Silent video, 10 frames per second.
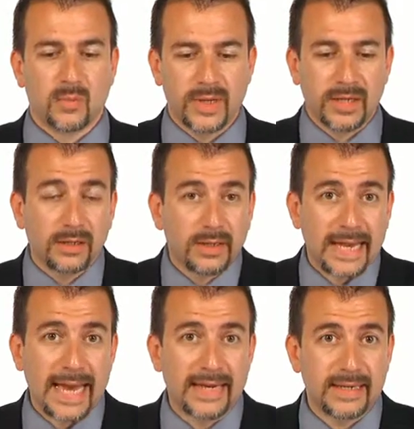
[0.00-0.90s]
we could look
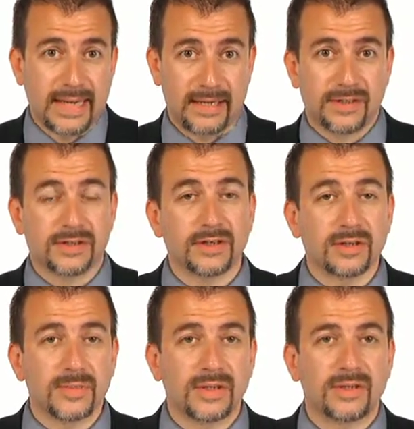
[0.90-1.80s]
at it and
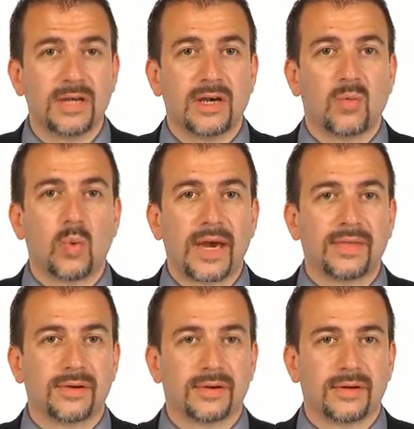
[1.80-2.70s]
determine
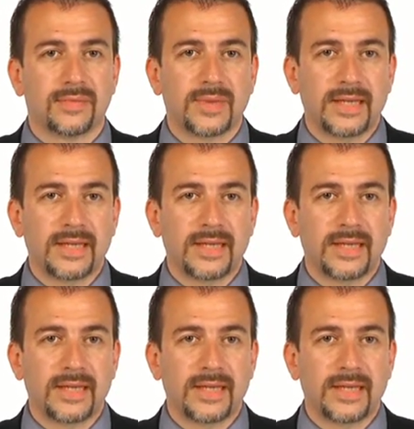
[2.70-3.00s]
whether